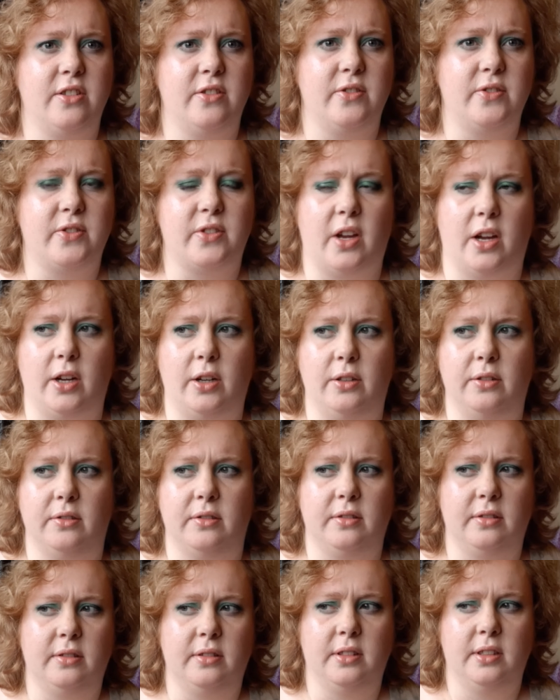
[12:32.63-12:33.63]
So
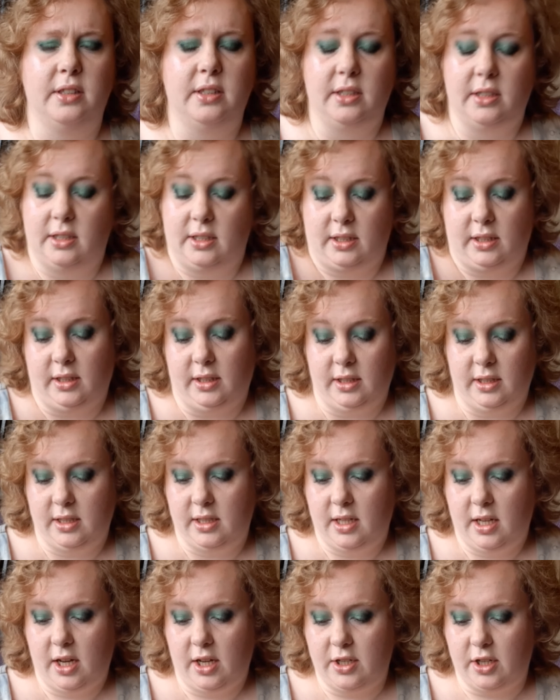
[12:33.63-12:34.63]

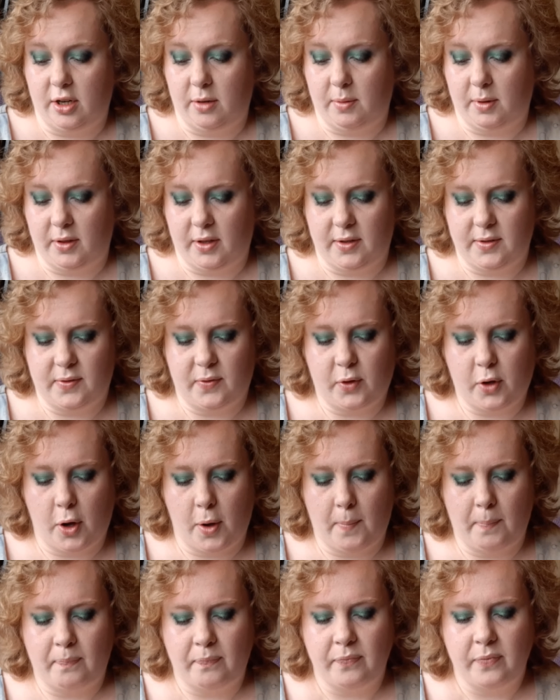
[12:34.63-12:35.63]
I don't know where those have
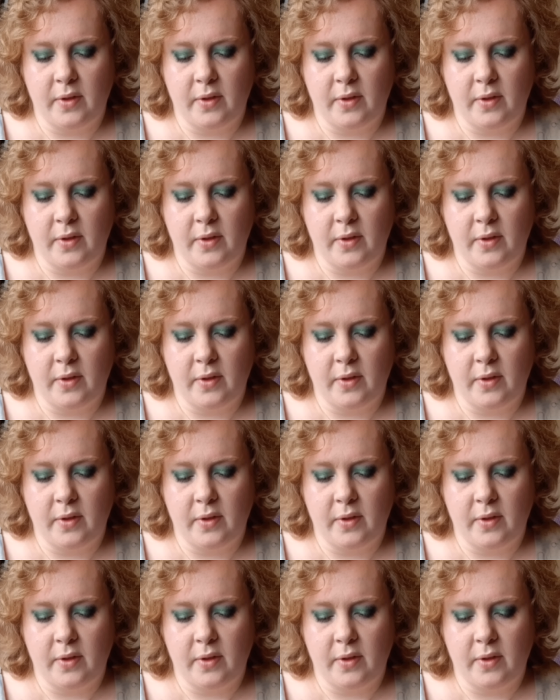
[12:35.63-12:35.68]
gone.